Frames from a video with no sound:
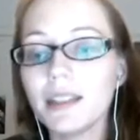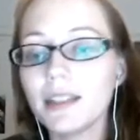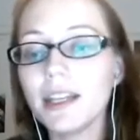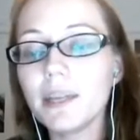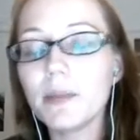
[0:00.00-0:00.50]

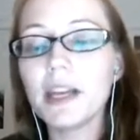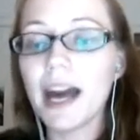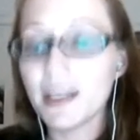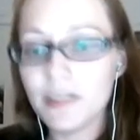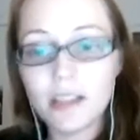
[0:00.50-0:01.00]
It could be
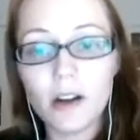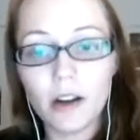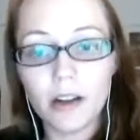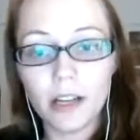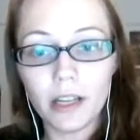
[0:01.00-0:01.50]
kind of
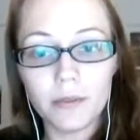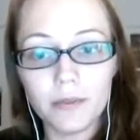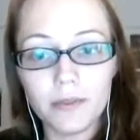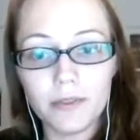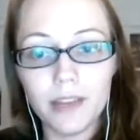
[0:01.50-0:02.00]
disheartening.
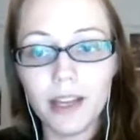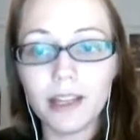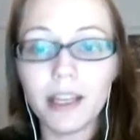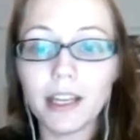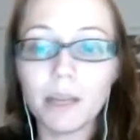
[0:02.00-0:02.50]

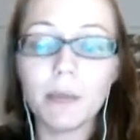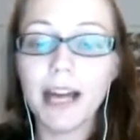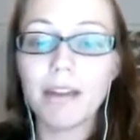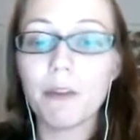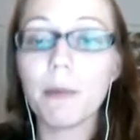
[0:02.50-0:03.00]
And it can be
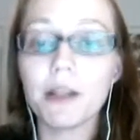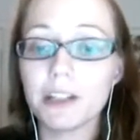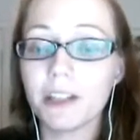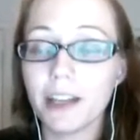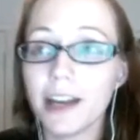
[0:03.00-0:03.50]
kind of a punch
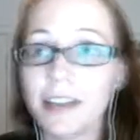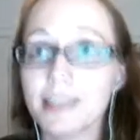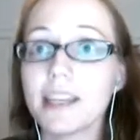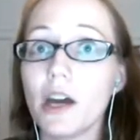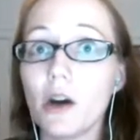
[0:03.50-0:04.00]
in the gut to
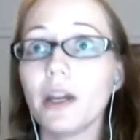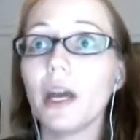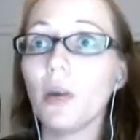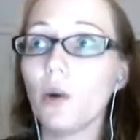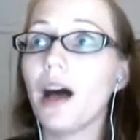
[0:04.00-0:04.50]
say, okay,
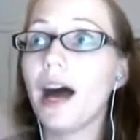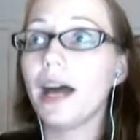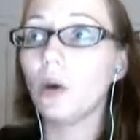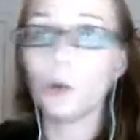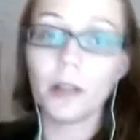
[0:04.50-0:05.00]
well, I don't look